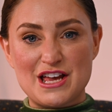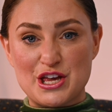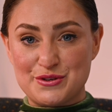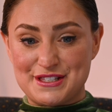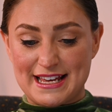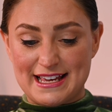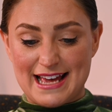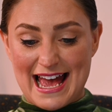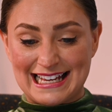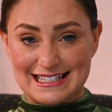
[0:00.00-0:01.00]
You
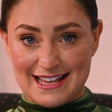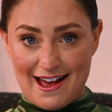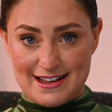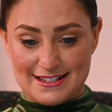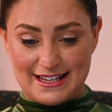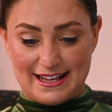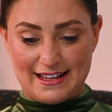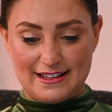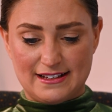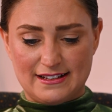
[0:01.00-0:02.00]
see, anxiety
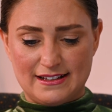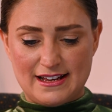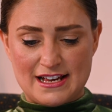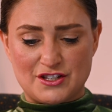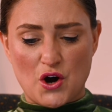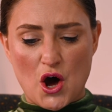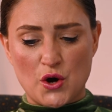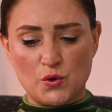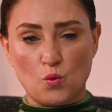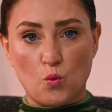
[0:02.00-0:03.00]
is your
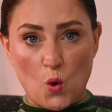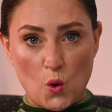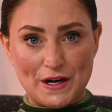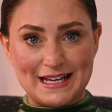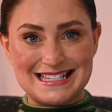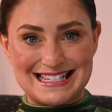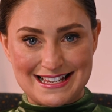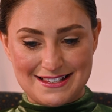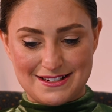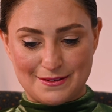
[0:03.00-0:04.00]
own warning
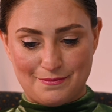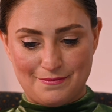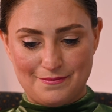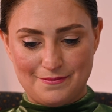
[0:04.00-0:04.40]
system,